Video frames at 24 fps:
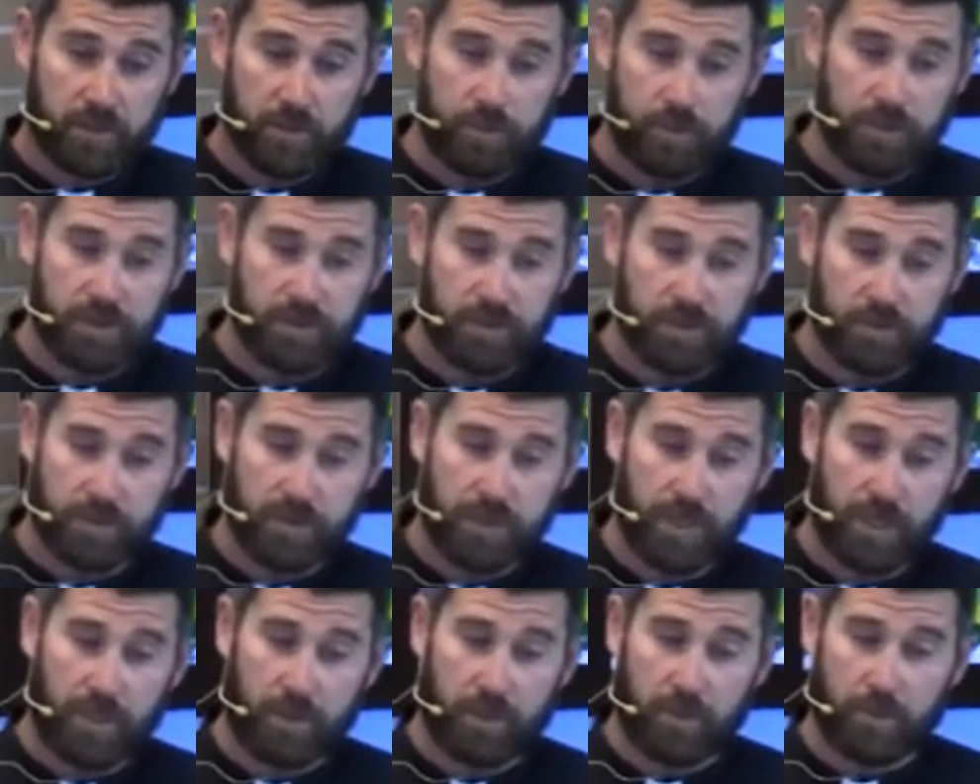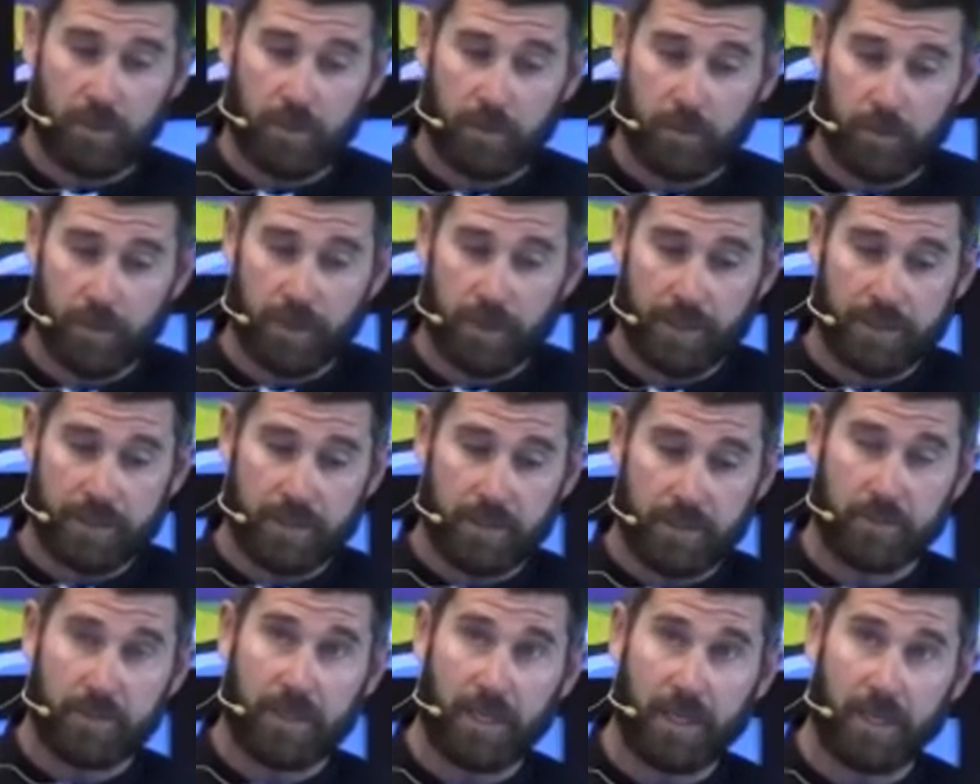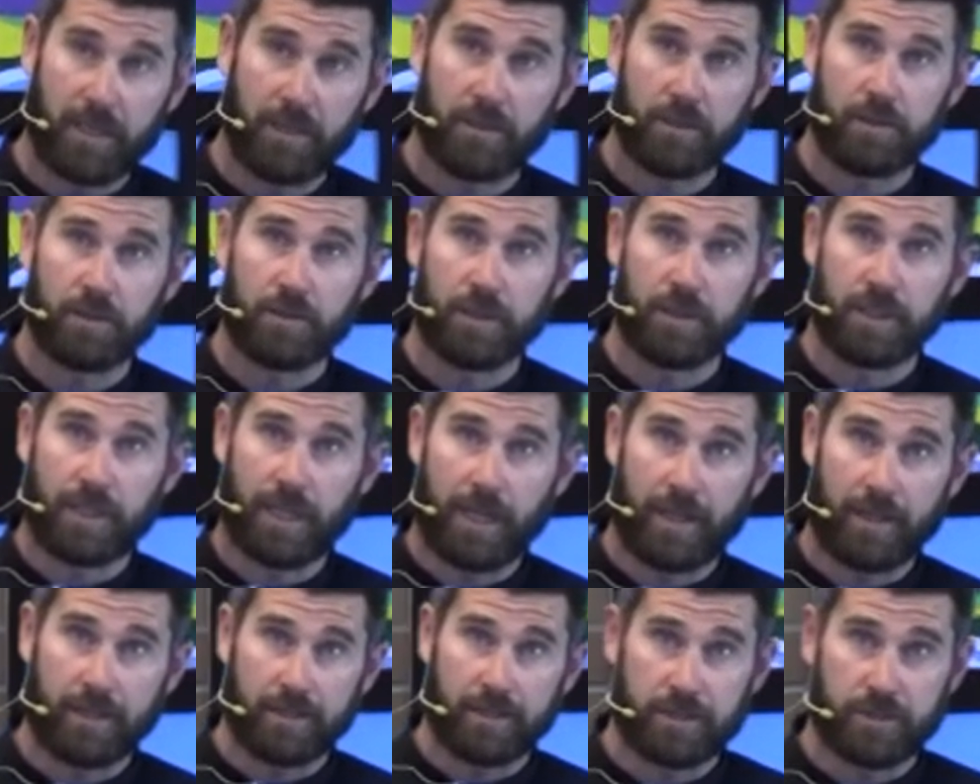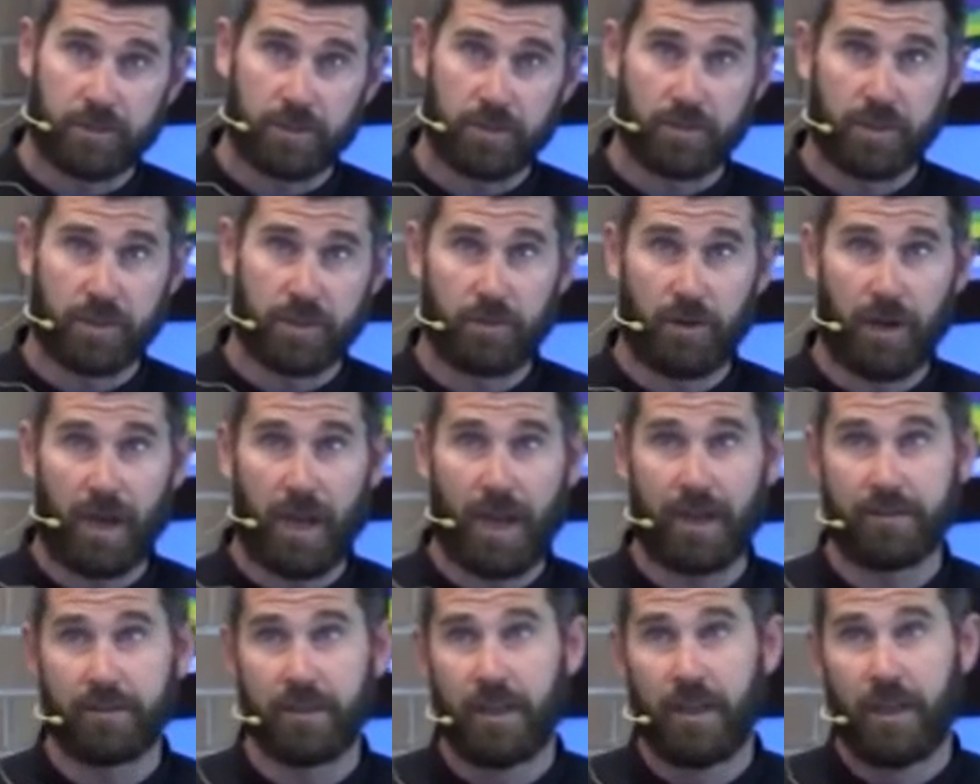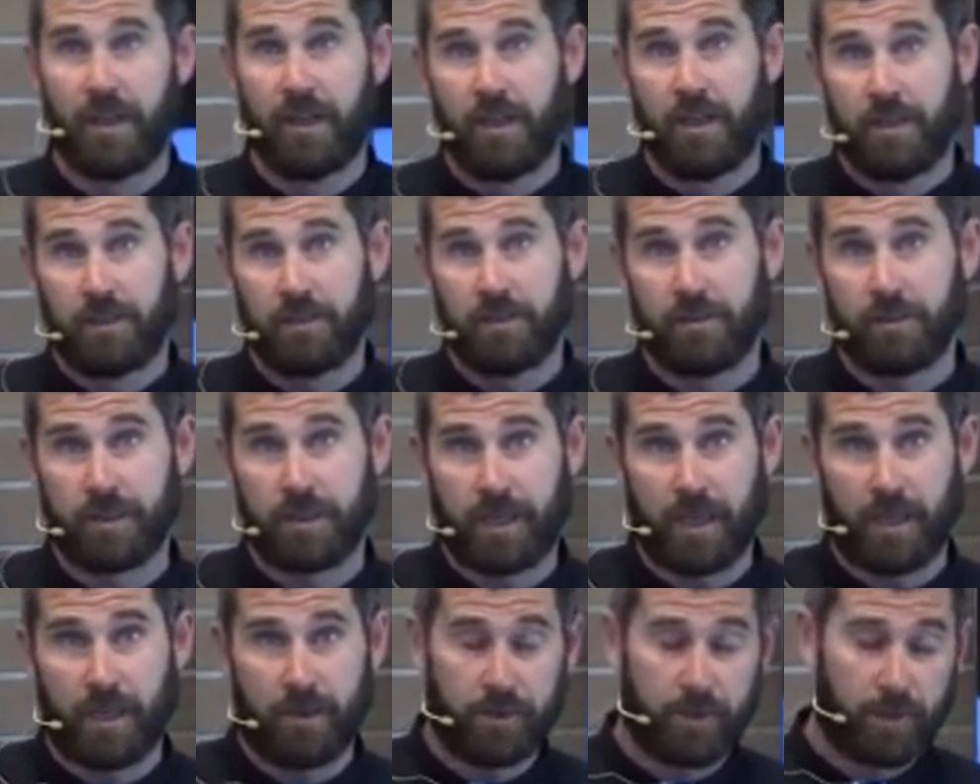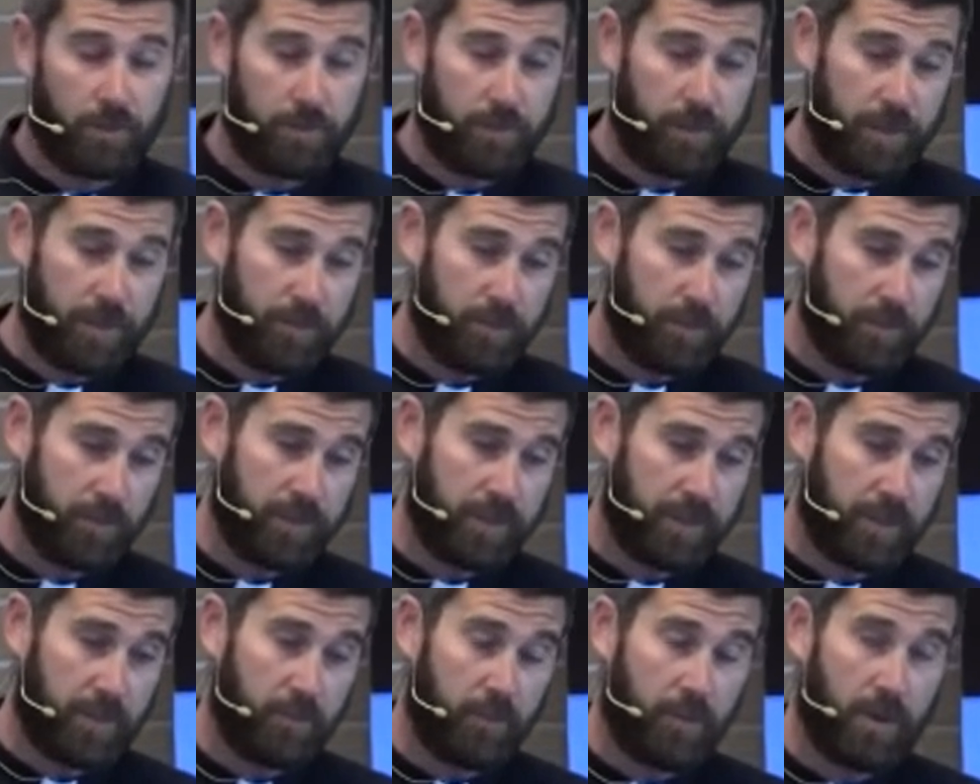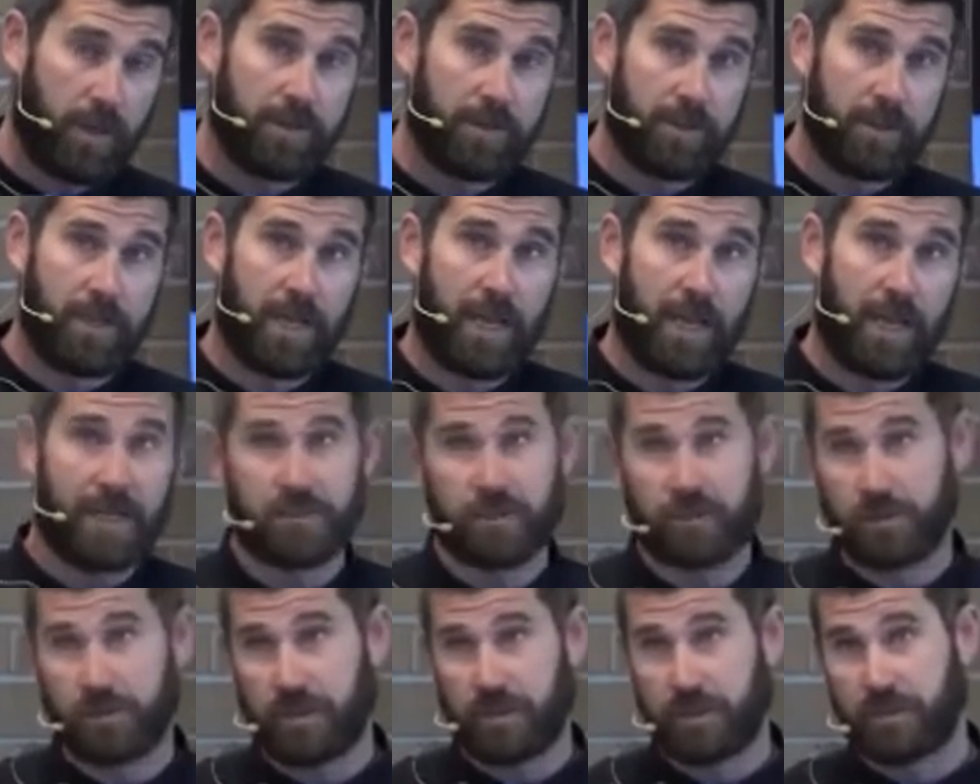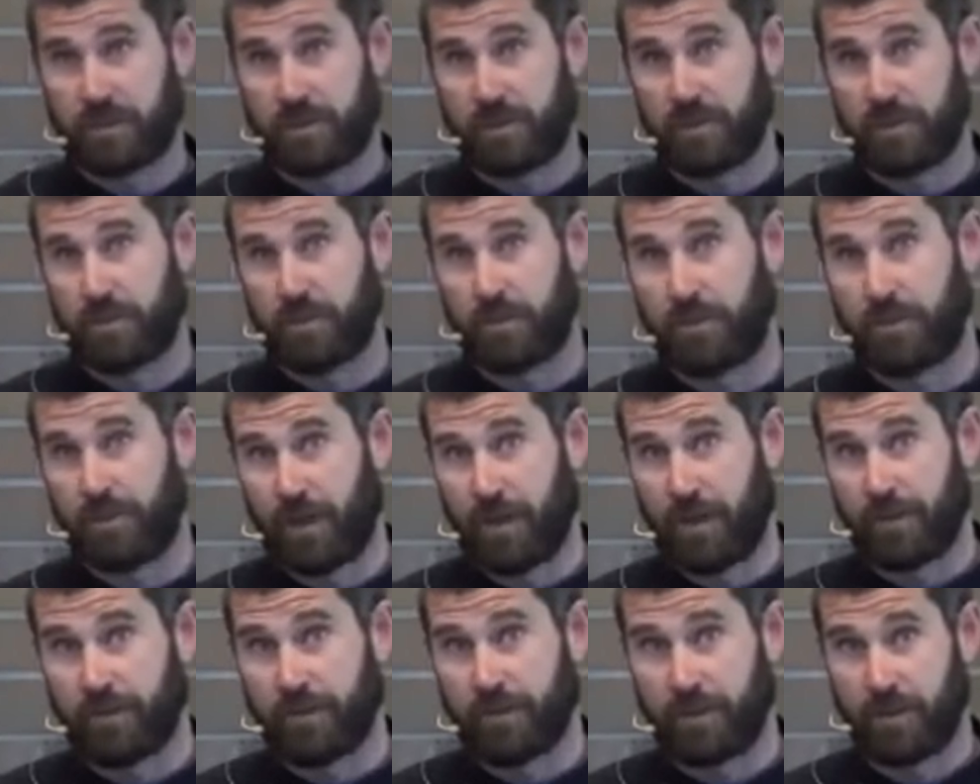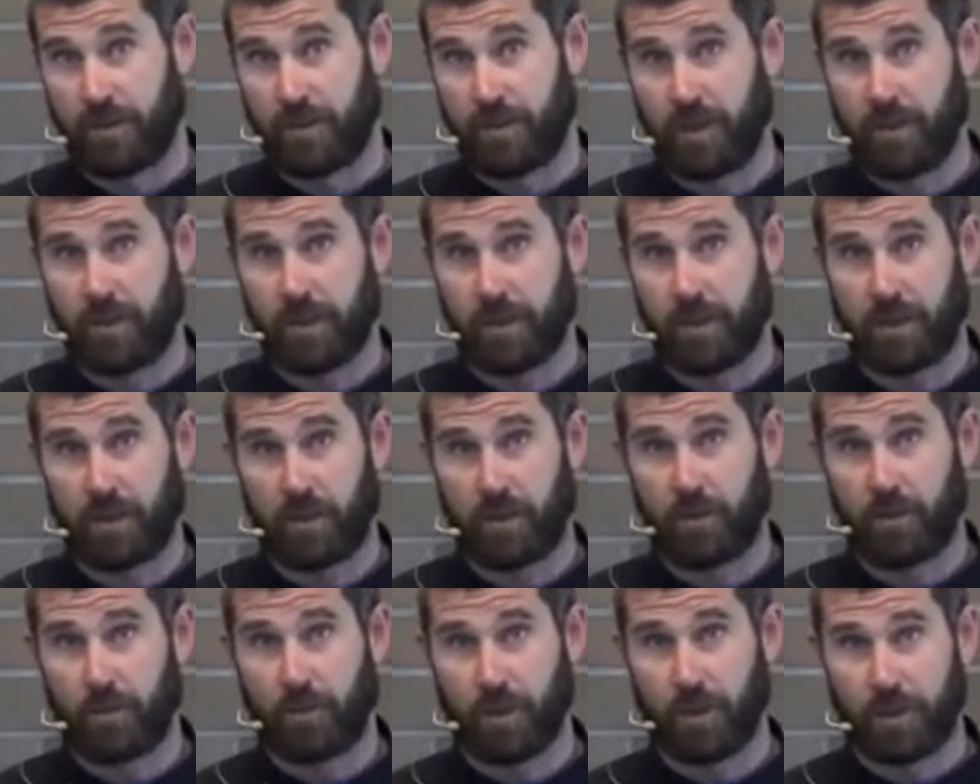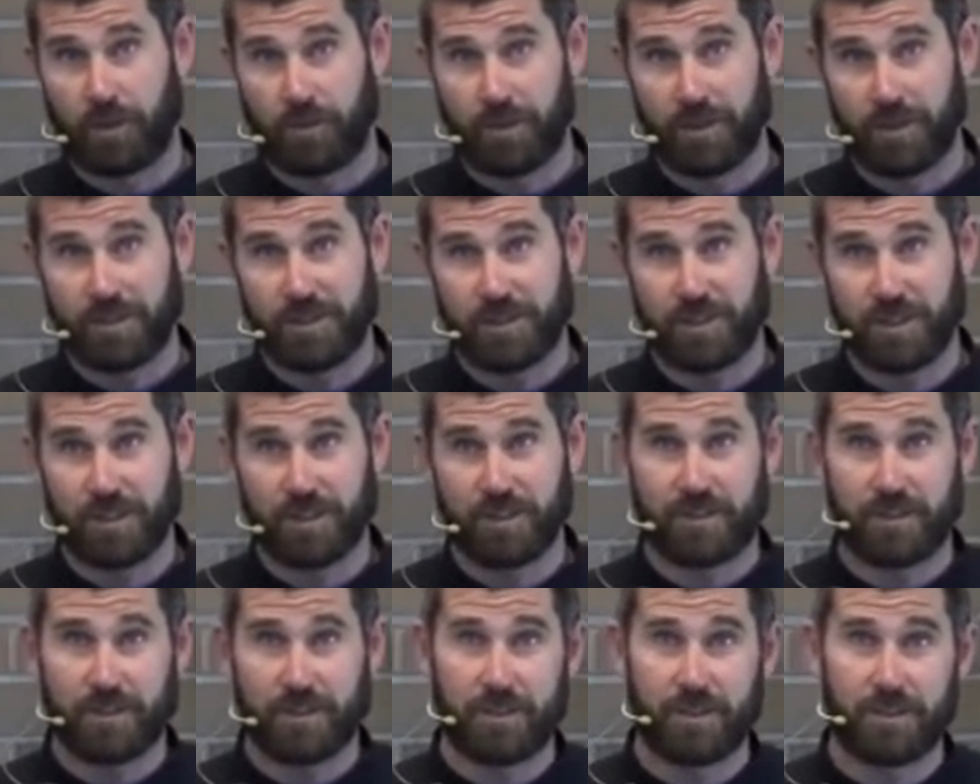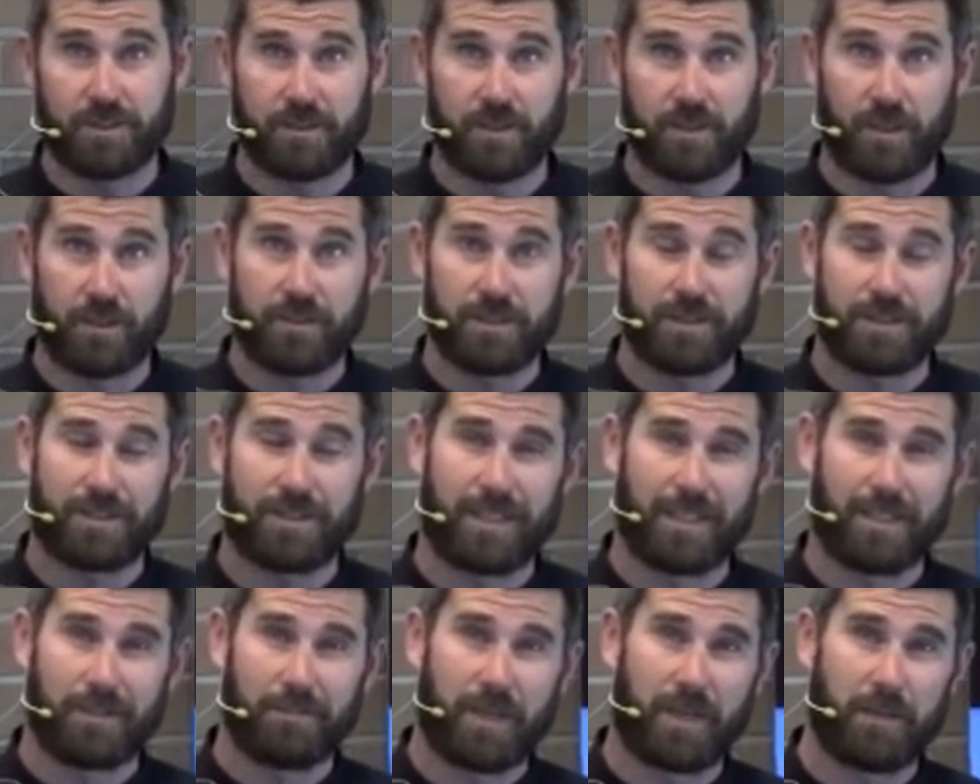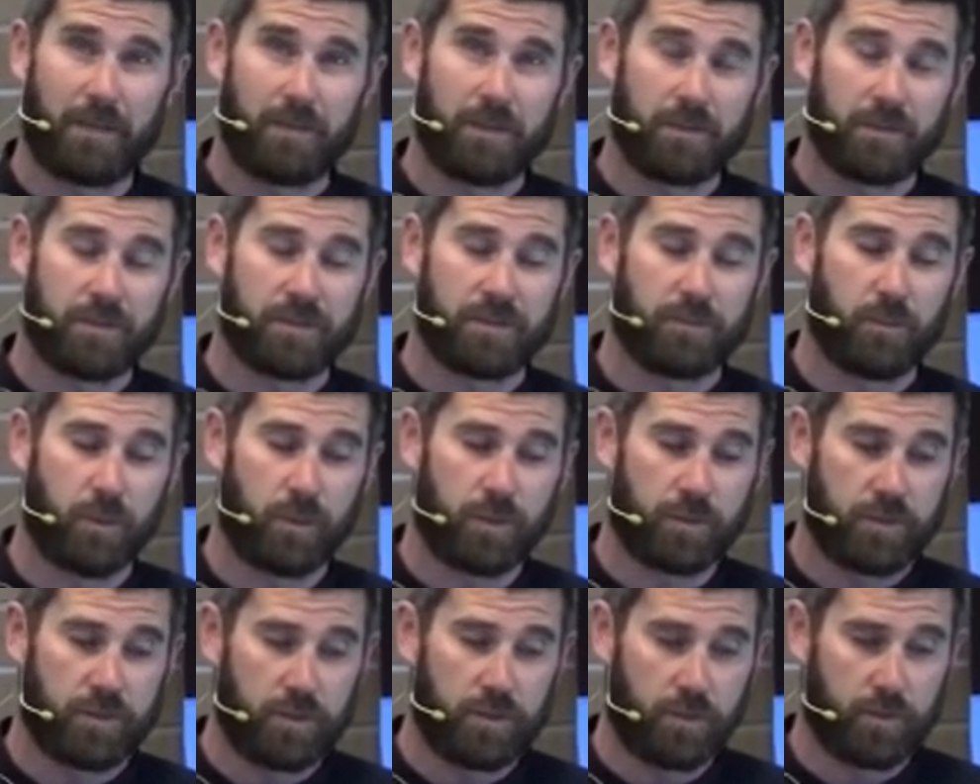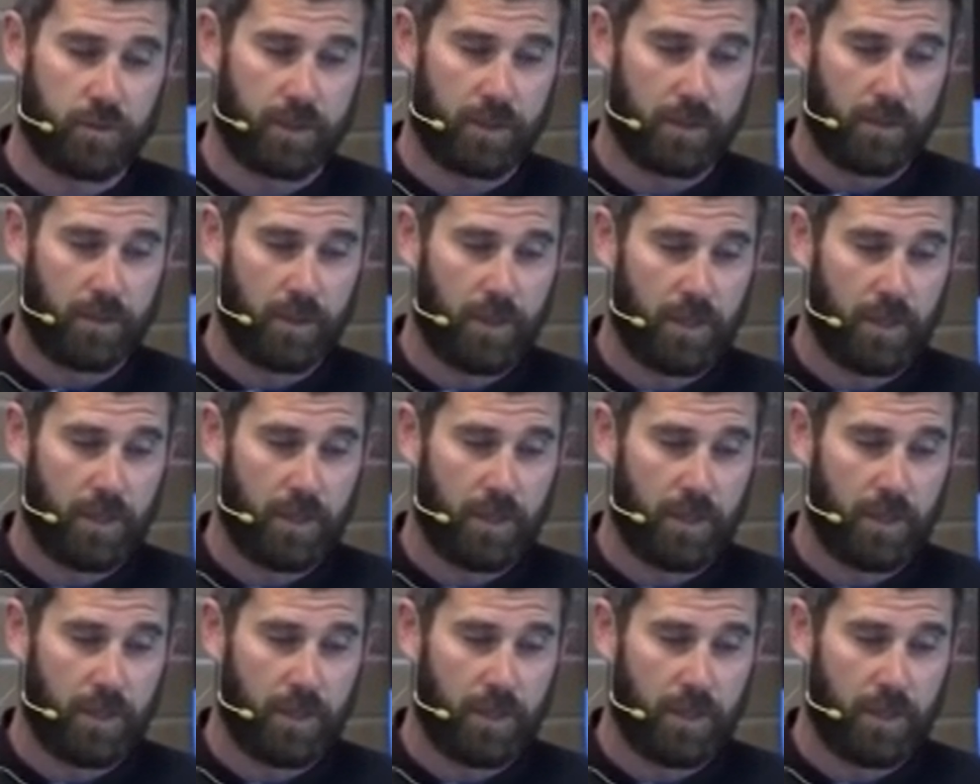Lewis, you encounter people like Tim Keller, like Alister McGrath, you encounter people that run the National Institute of Health in America who are Christians, and you start to think maybe there's more to it.